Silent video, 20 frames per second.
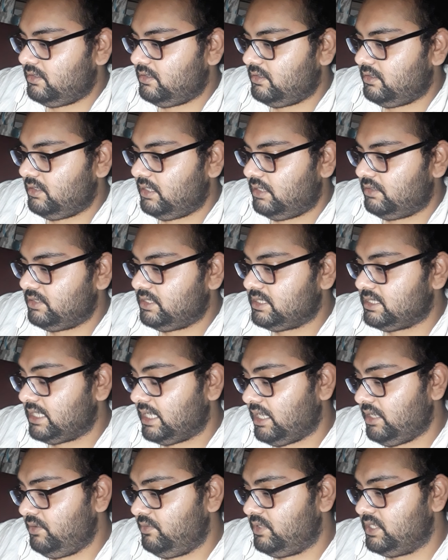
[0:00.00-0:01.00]
Now the
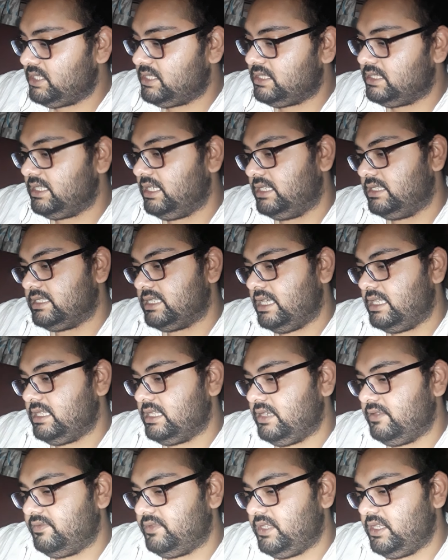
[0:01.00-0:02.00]
second witch says, I'll
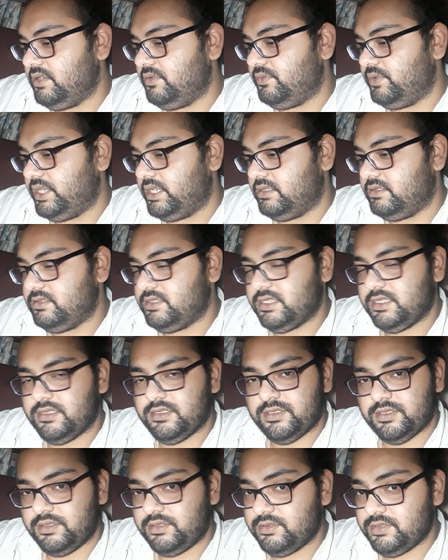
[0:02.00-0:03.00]
give thee a wind.
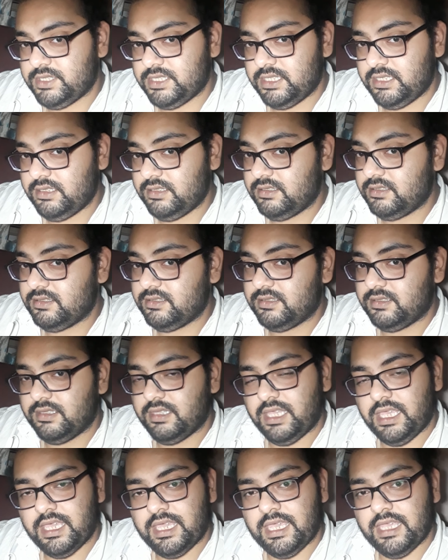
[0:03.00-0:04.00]
So you see,
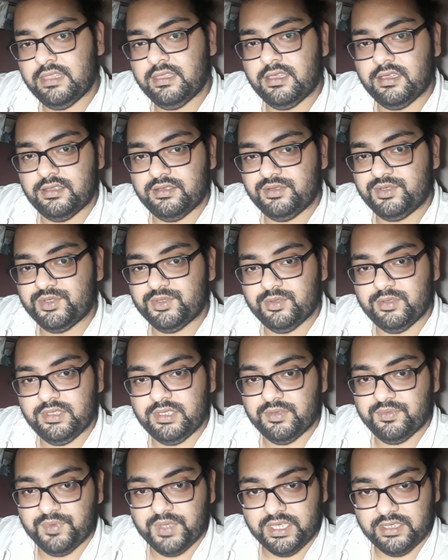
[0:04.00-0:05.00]
they can control
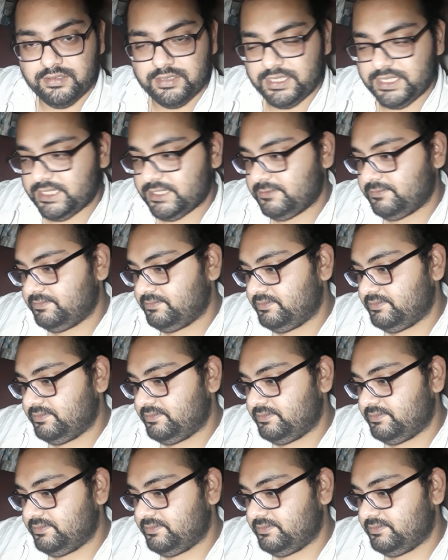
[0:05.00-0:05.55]
the winds.